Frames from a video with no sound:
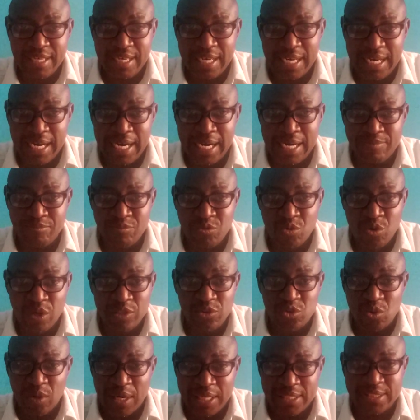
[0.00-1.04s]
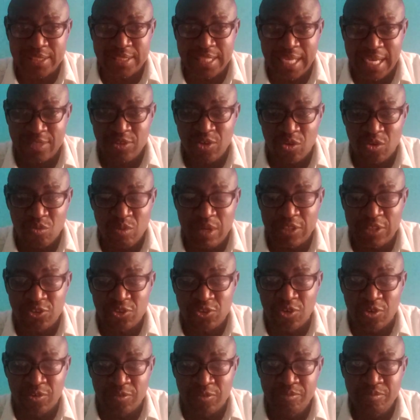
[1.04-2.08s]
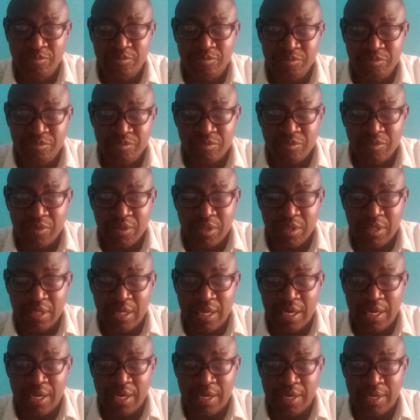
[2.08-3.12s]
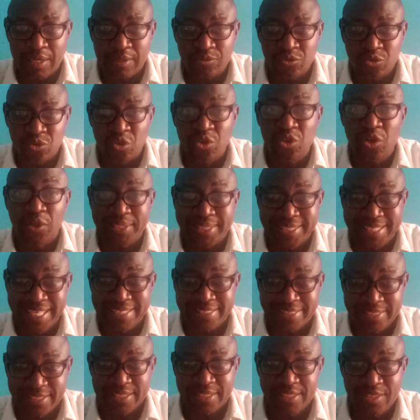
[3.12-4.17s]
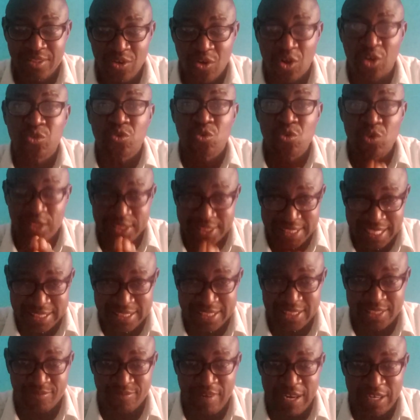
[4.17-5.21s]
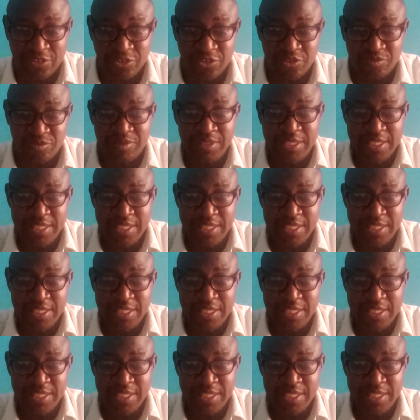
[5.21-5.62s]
I'm going to answer your question to your taste or to your satisfaction.